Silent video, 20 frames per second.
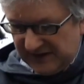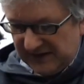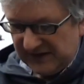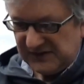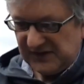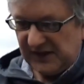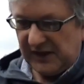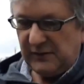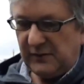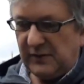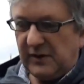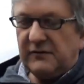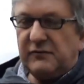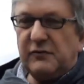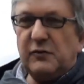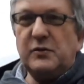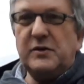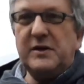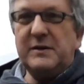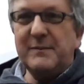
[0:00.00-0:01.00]
So I've
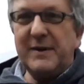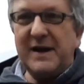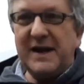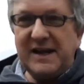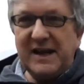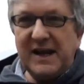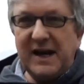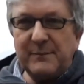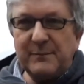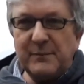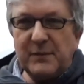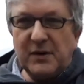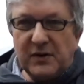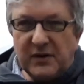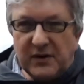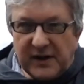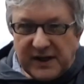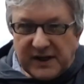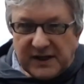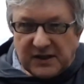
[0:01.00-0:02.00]
already made up
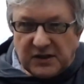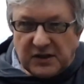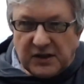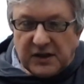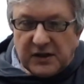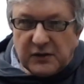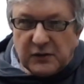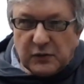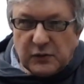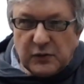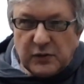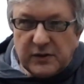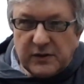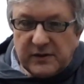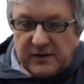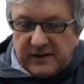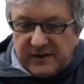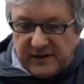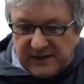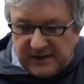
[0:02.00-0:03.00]
my new
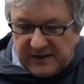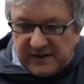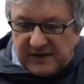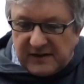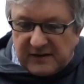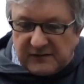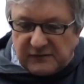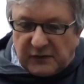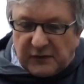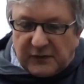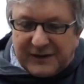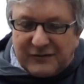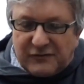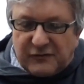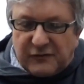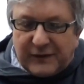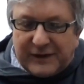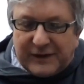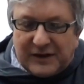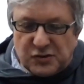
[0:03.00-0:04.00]
very
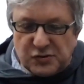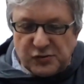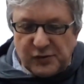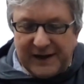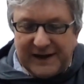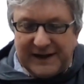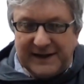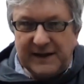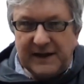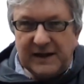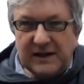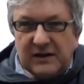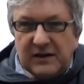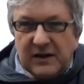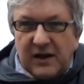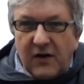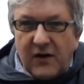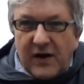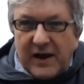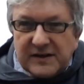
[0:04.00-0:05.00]
free draining,
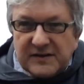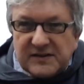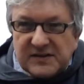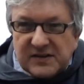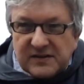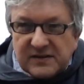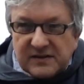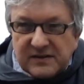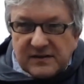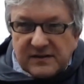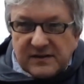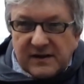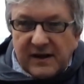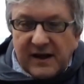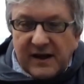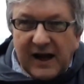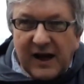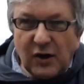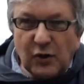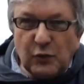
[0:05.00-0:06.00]
light,
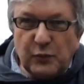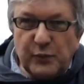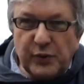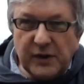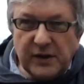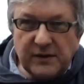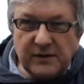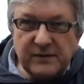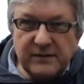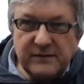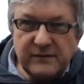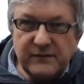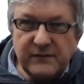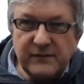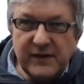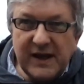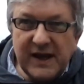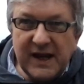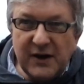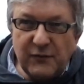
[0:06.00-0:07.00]
open,
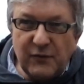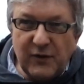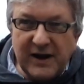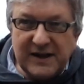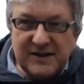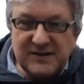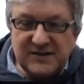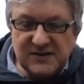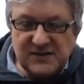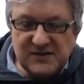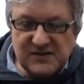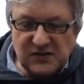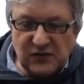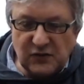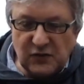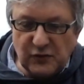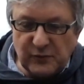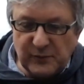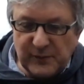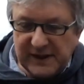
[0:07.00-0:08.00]
aerated
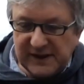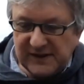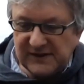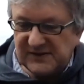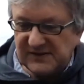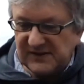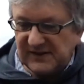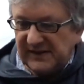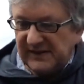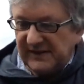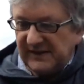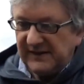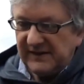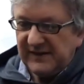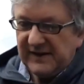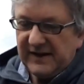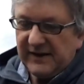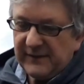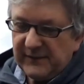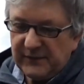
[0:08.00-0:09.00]
soil mix.
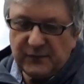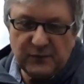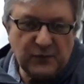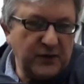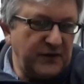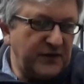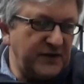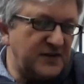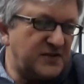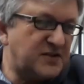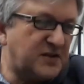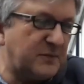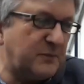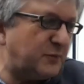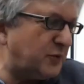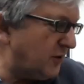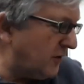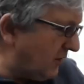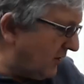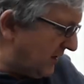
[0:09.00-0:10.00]
Now what this
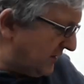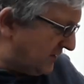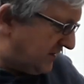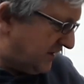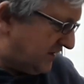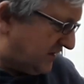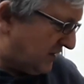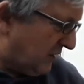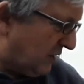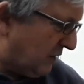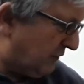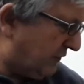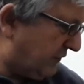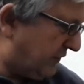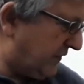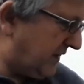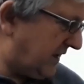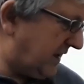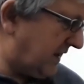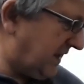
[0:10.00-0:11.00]
comprises of
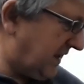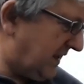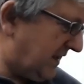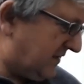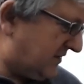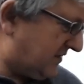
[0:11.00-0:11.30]
is